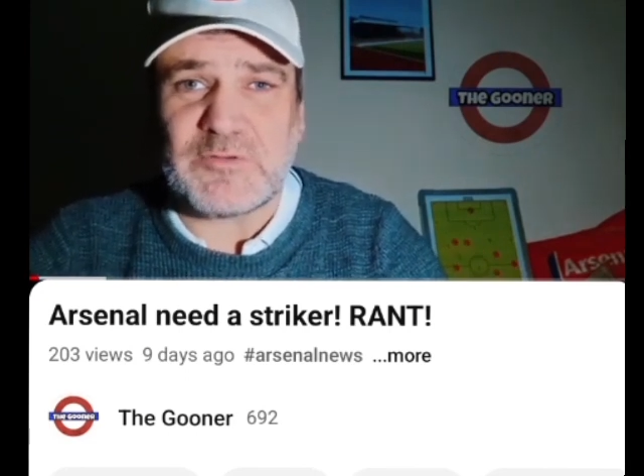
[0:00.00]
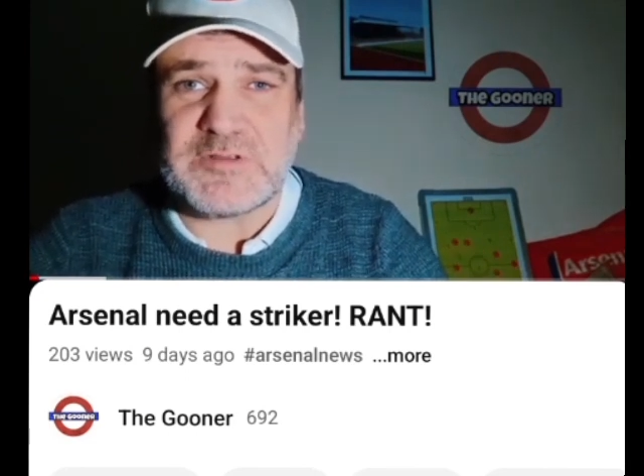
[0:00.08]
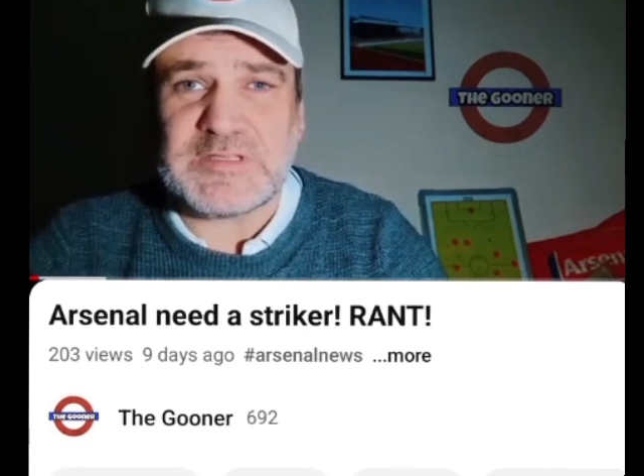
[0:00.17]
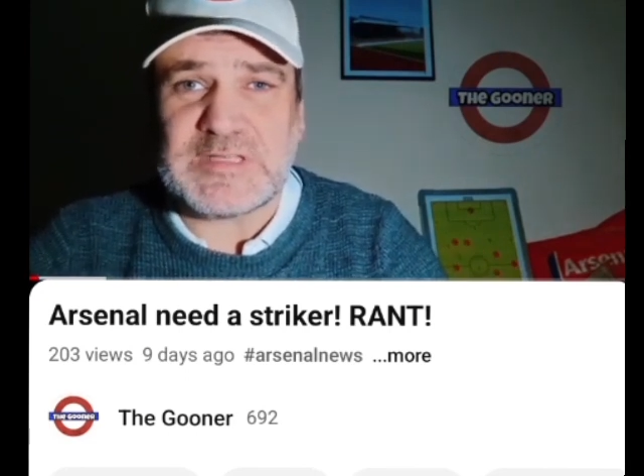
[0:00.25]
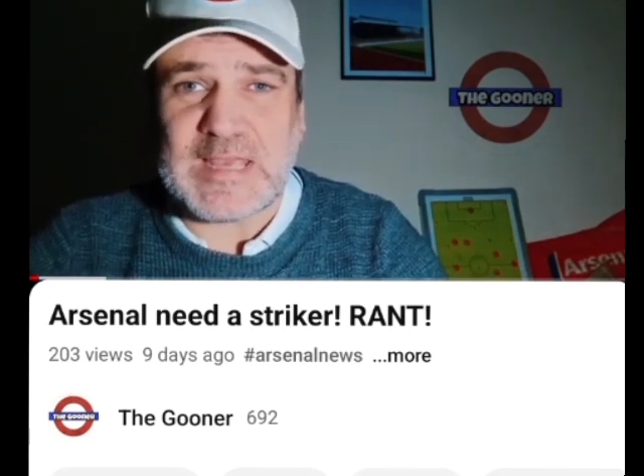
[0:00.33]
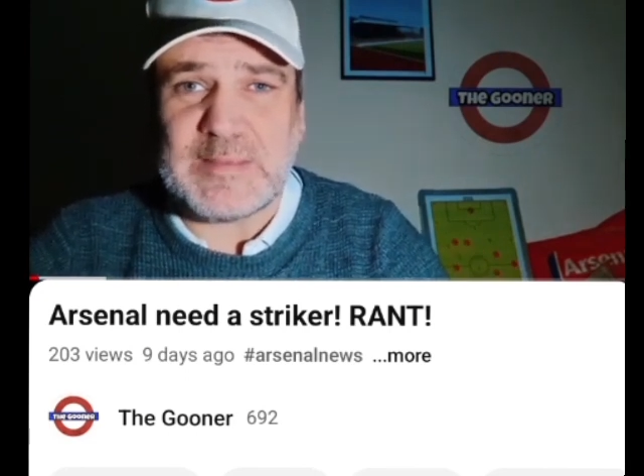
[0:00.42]

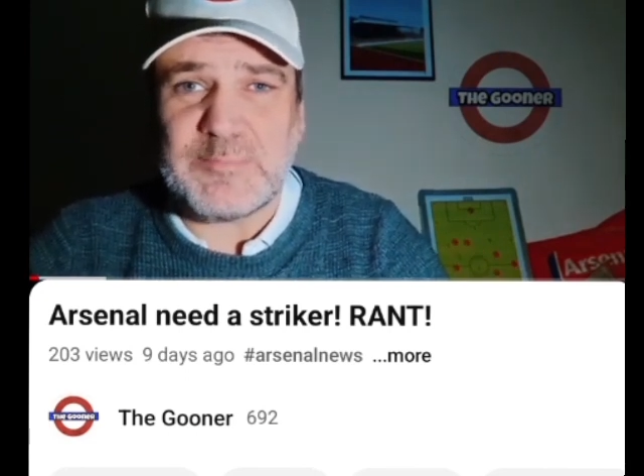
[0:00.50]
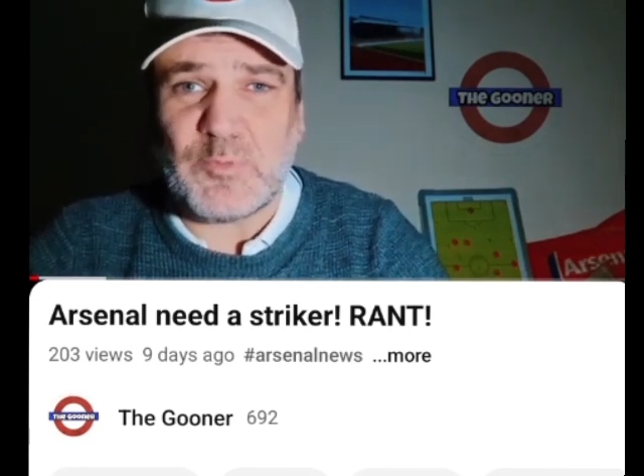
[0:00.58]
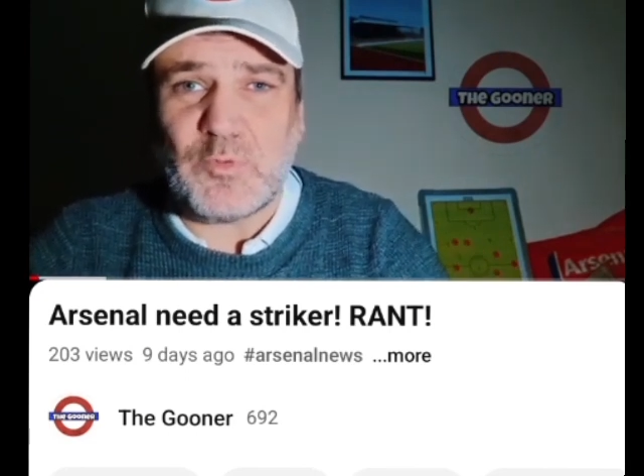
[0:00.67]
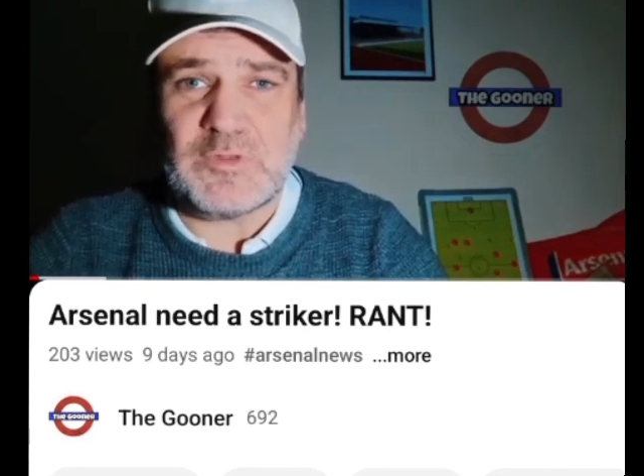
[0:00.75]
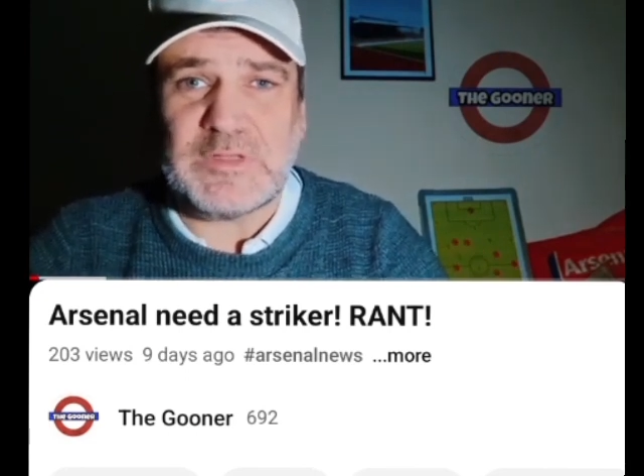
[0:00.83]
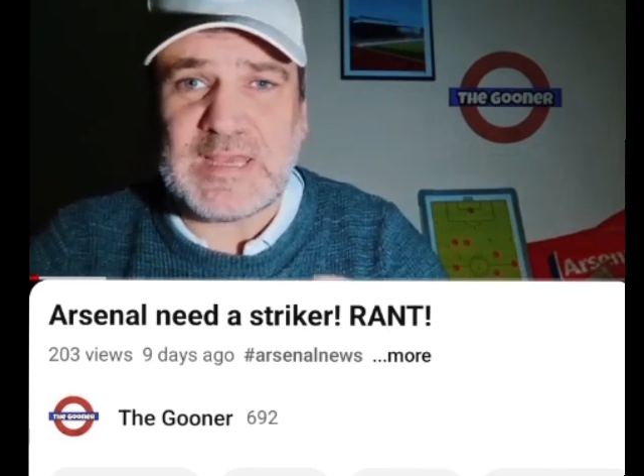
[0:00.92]

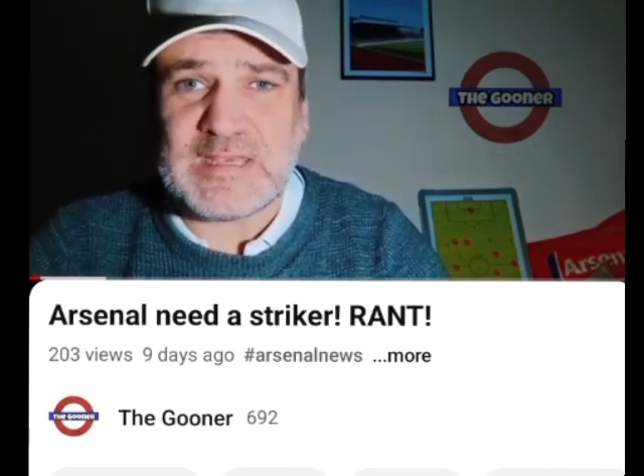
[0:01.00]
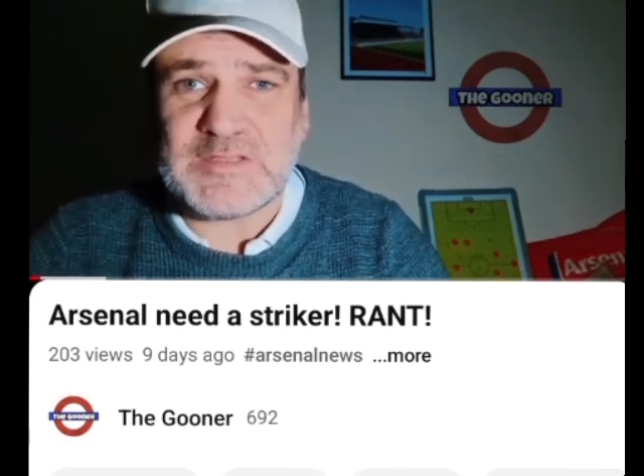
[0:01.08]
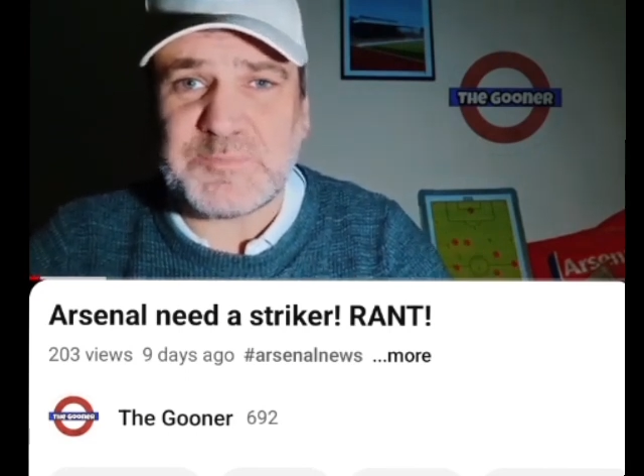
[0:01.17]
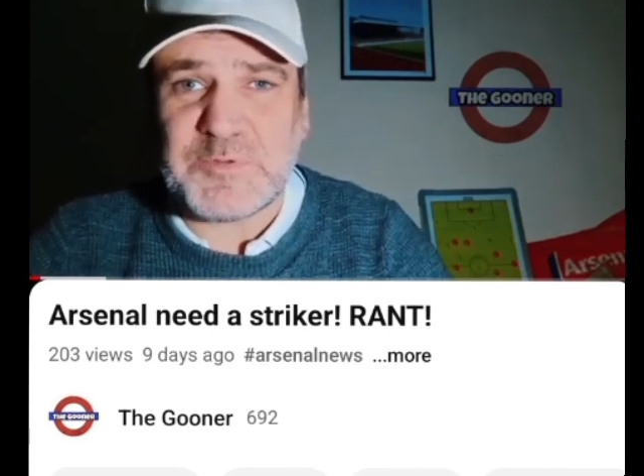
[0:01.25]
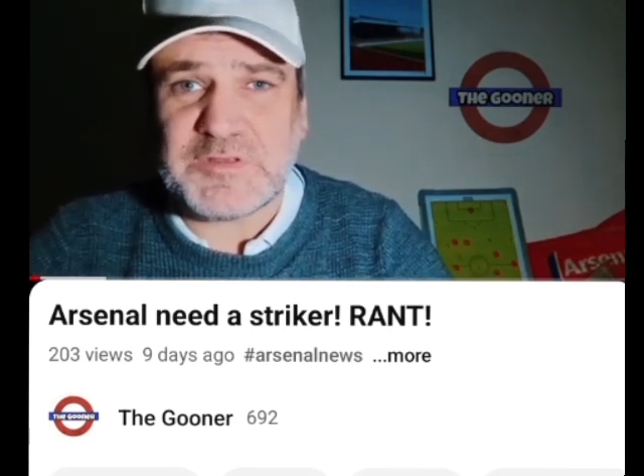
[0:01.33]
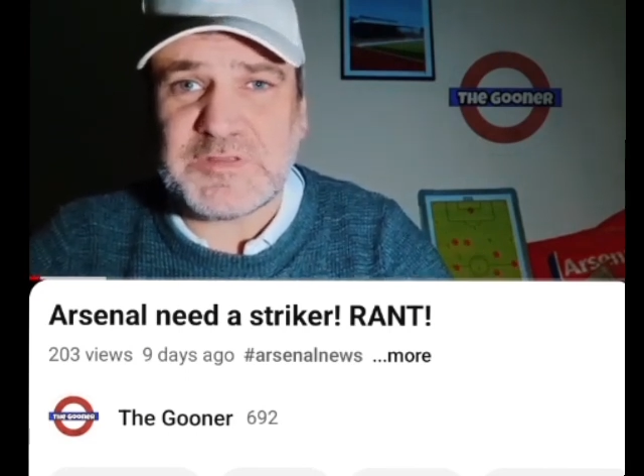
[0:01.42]
Essentially,
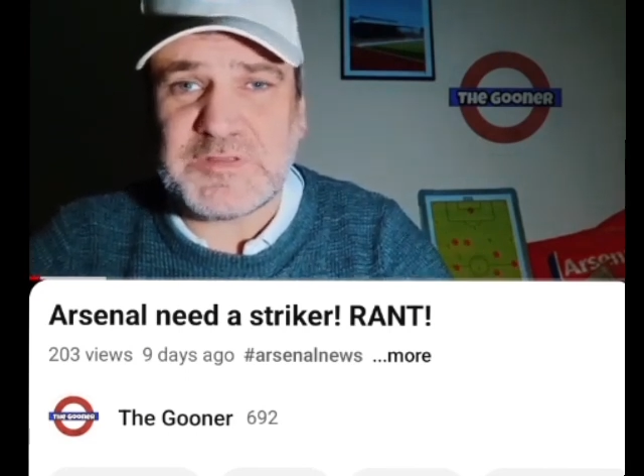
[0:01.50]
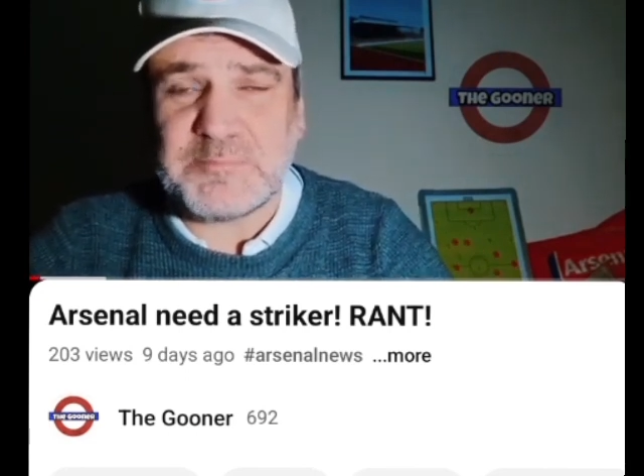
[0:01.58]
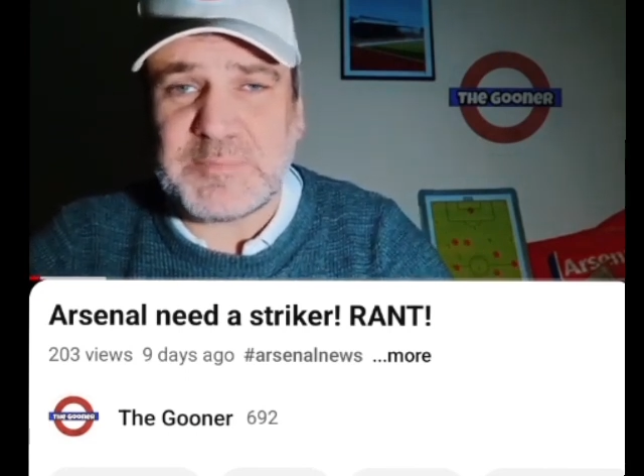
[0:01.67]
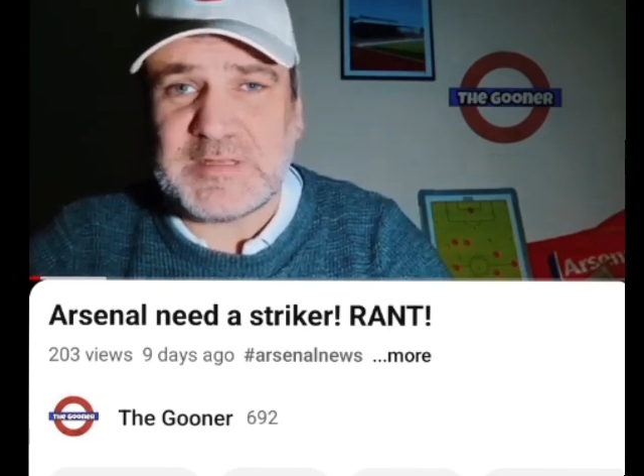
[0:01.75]
one of the things